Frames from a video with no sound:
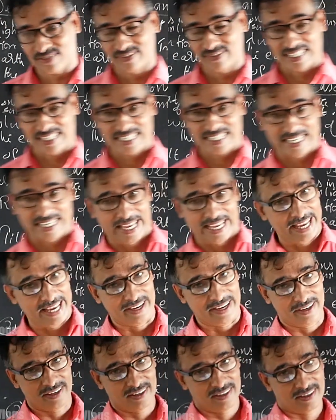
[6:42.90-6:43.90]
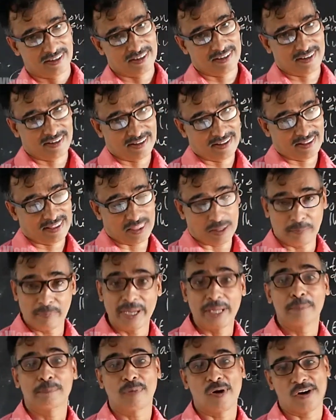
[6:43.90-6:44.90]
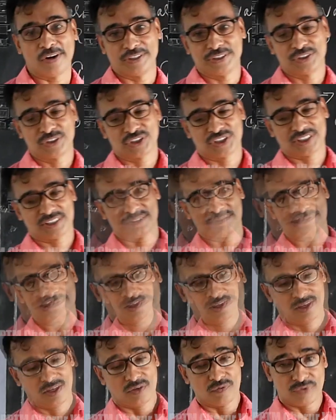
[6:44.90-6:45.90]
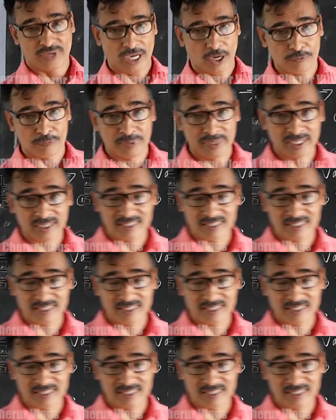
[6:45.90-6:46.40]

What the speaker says: once again the main points. We have been